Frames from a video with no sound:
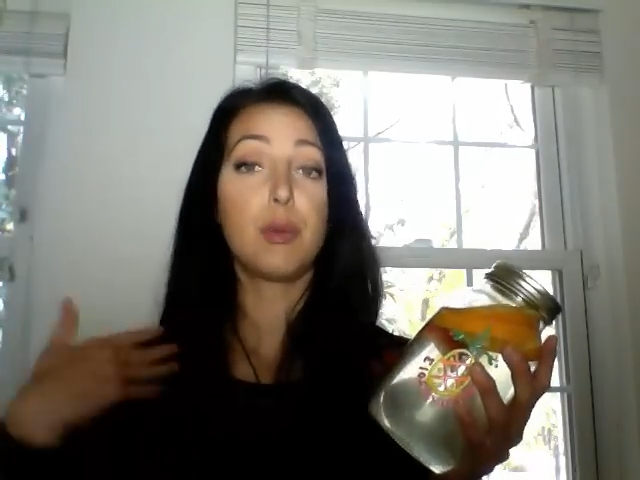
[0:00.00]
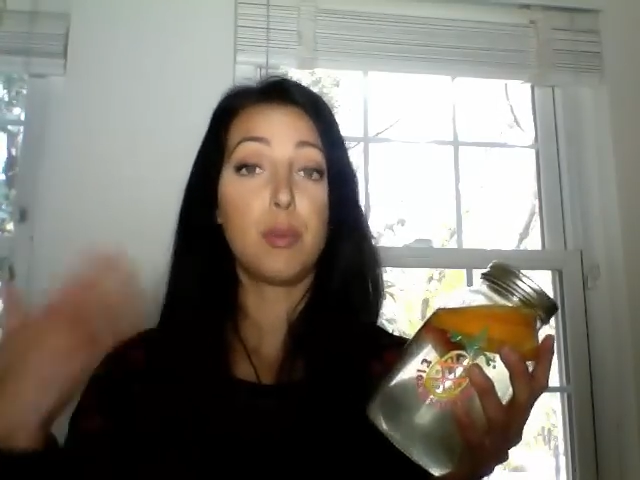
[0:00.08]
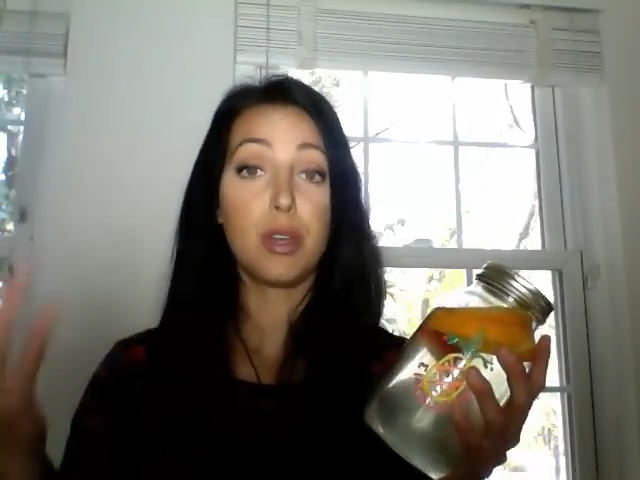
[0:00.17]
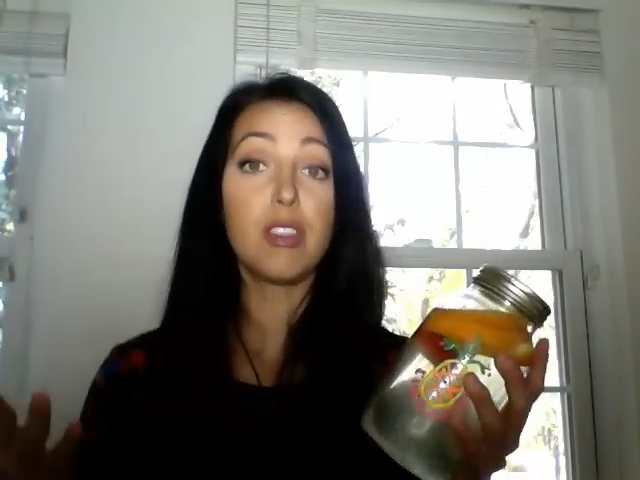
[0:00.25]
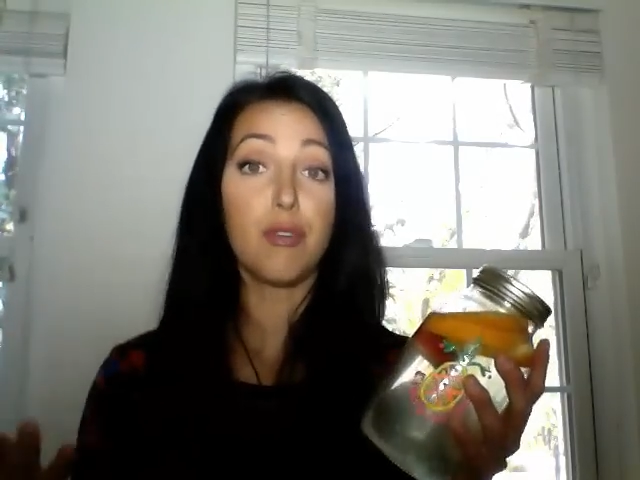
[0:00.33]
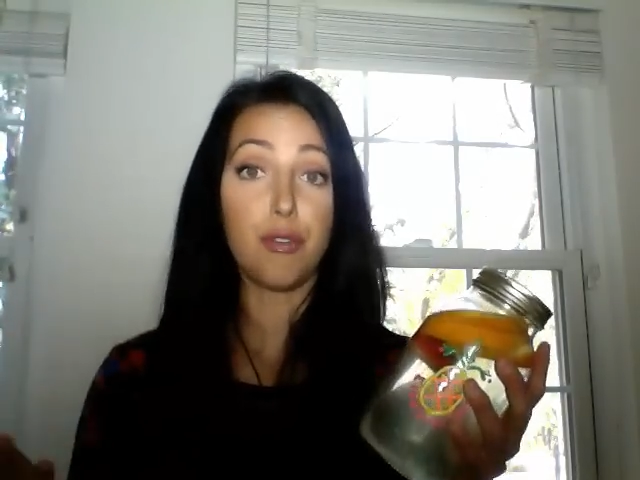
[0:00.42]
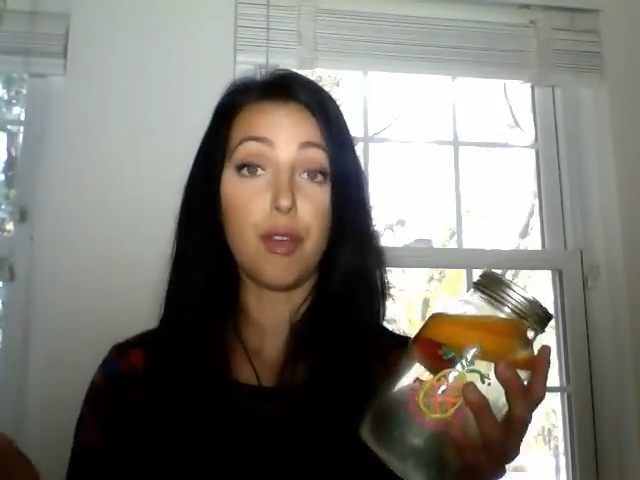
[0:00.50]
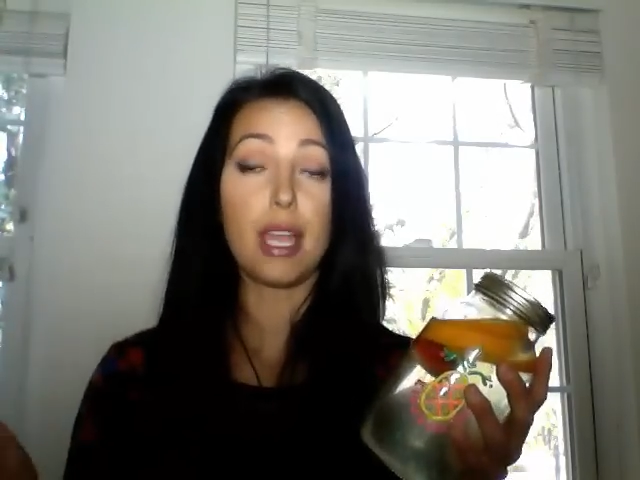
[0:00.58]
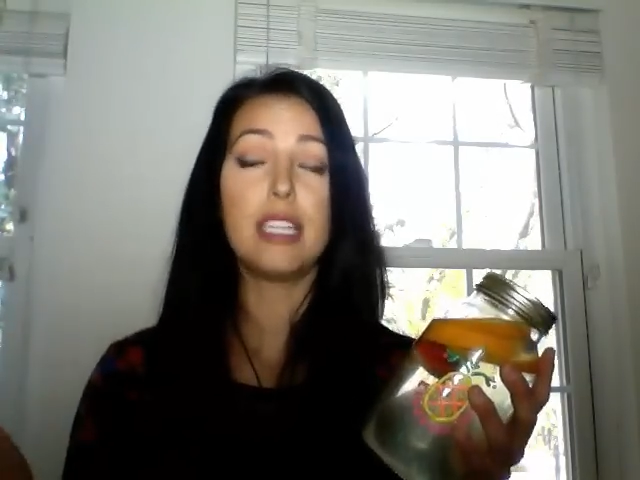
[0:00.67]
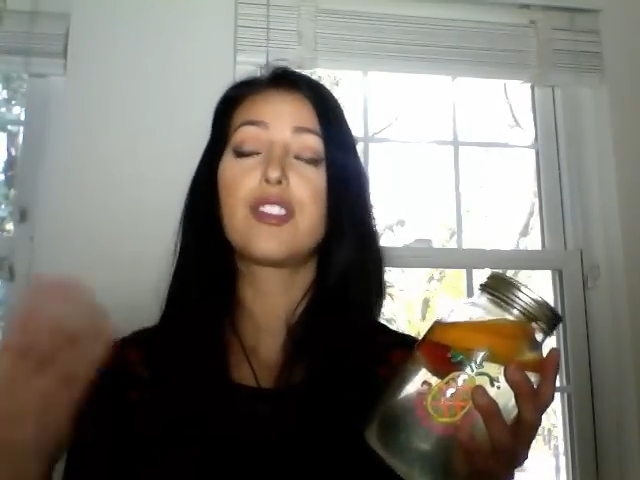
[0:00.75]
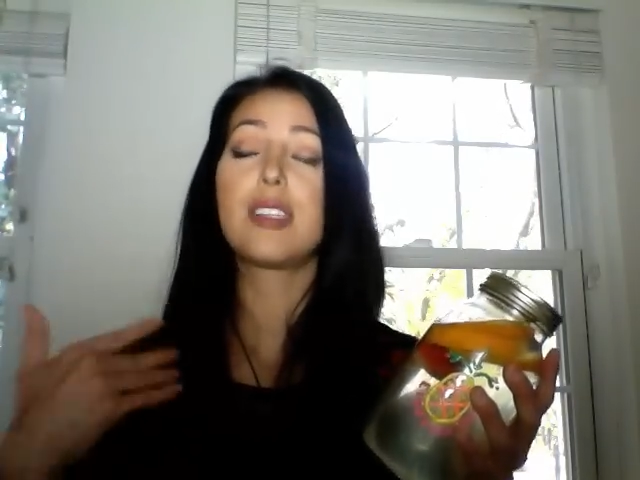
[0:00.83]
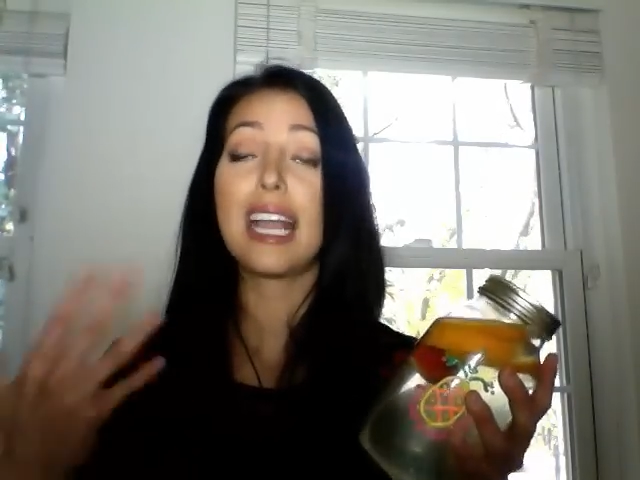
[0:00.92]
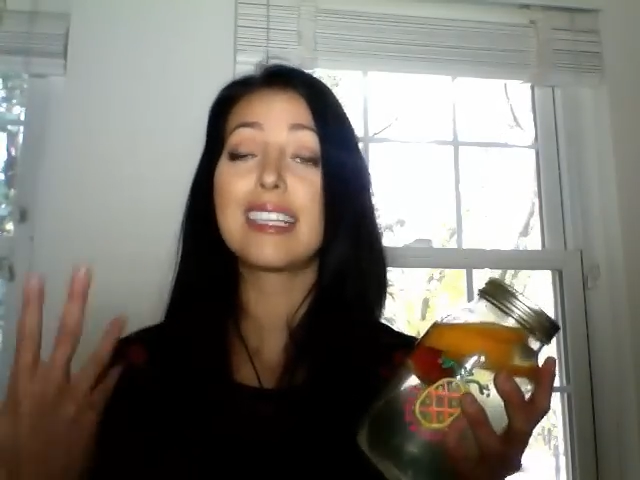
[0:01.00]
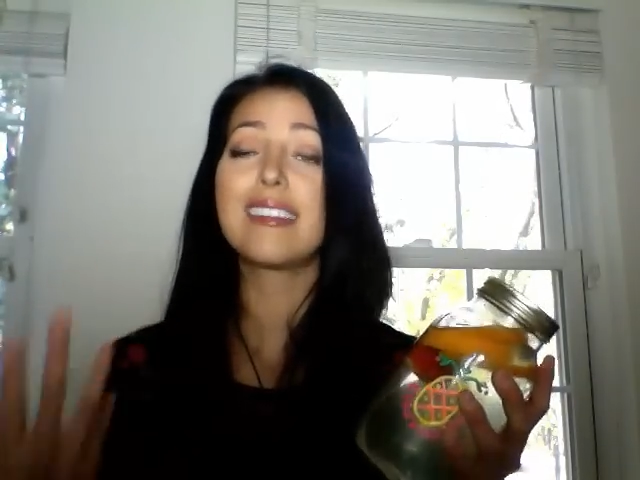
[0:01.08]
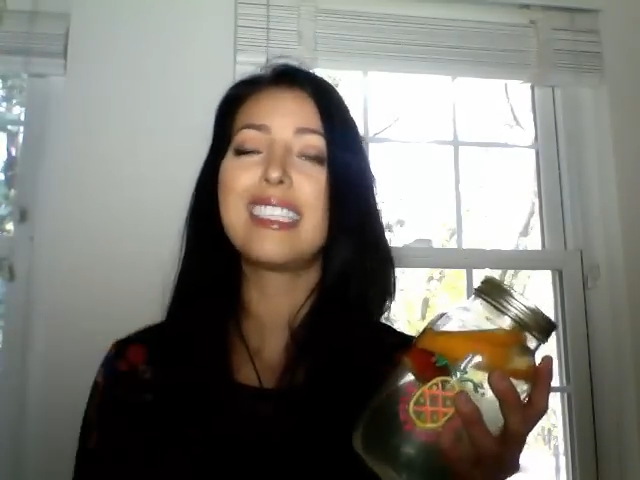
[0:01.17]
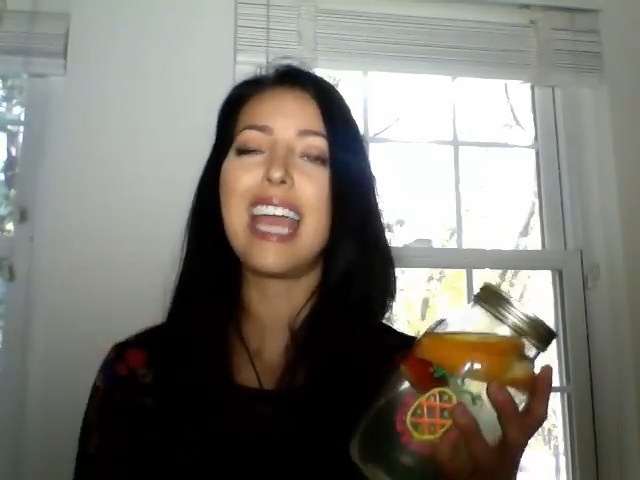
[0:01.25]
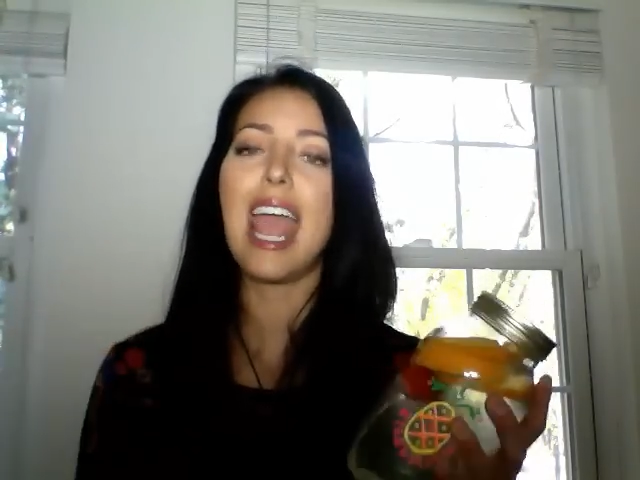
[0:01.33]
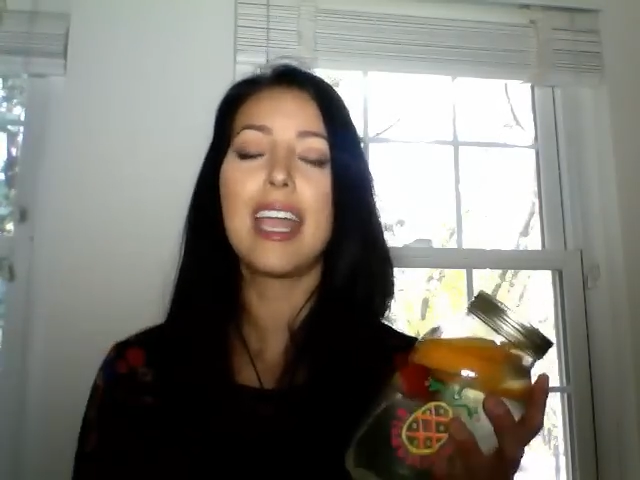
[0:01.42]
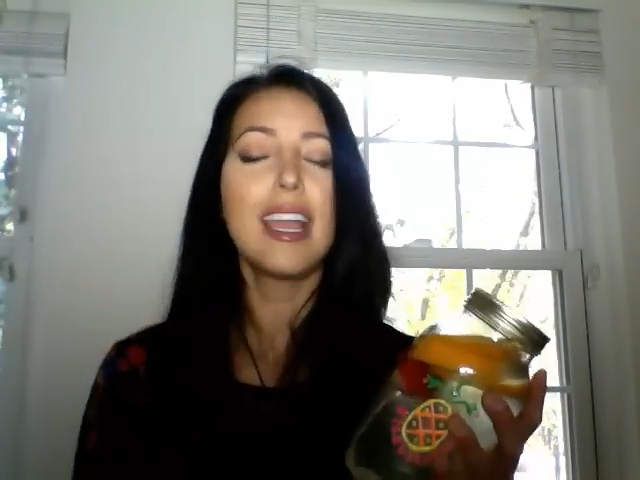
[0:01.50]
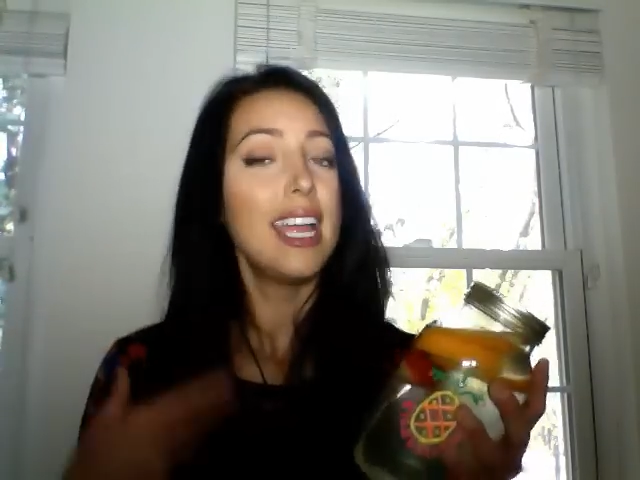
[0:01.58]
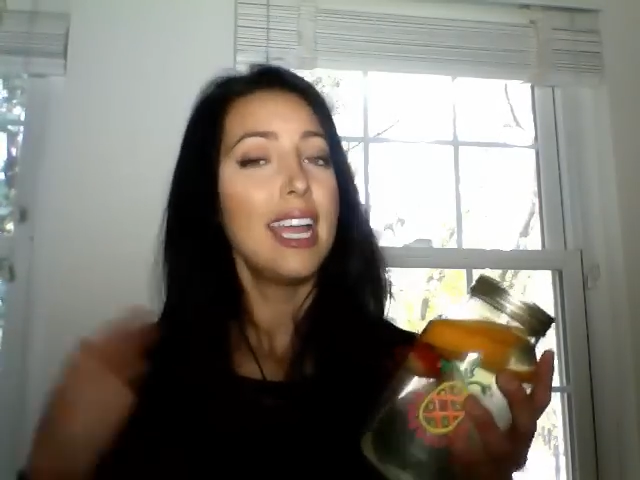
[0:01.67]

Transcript: put it in the fridge, the next day,